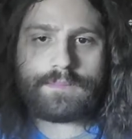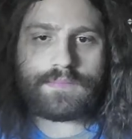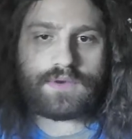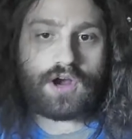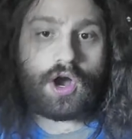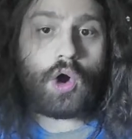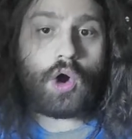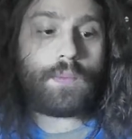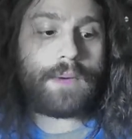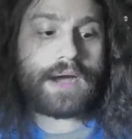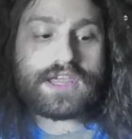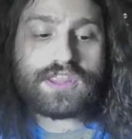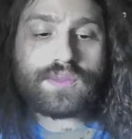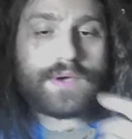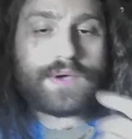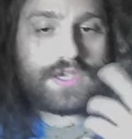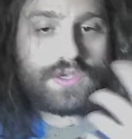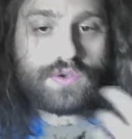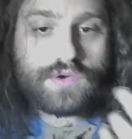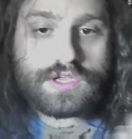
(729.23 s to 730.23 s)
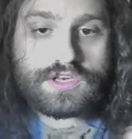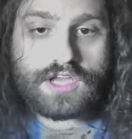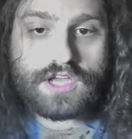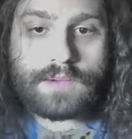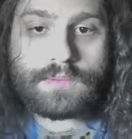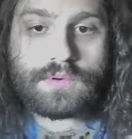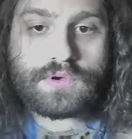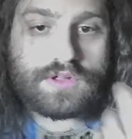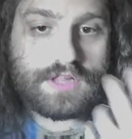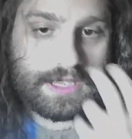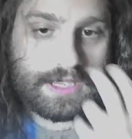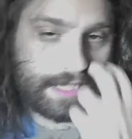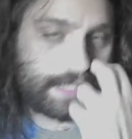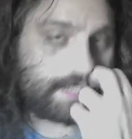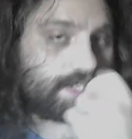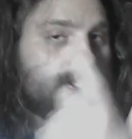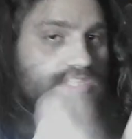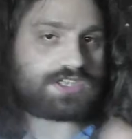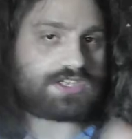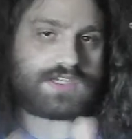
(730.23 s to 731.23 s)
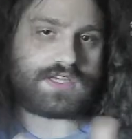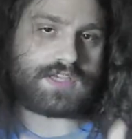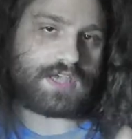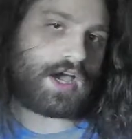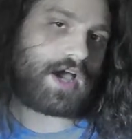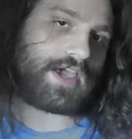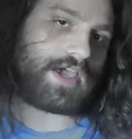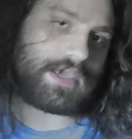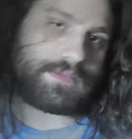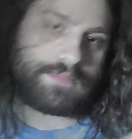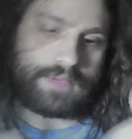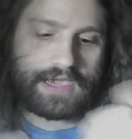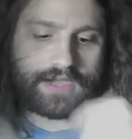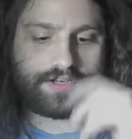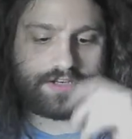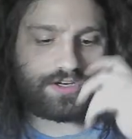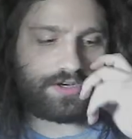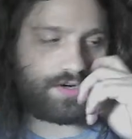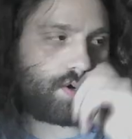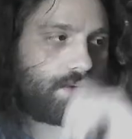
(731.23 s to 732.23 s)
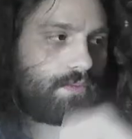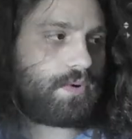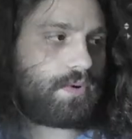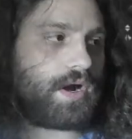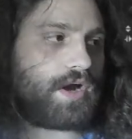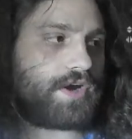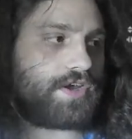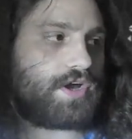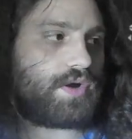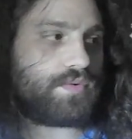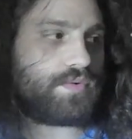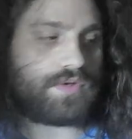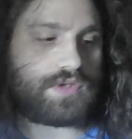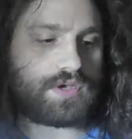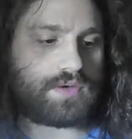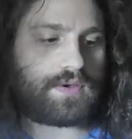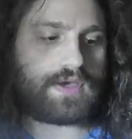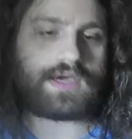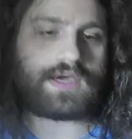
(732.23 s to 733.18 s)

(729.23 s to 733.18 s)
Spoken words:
Oh, by the way, you can double click and just get back to your normal audio really quick.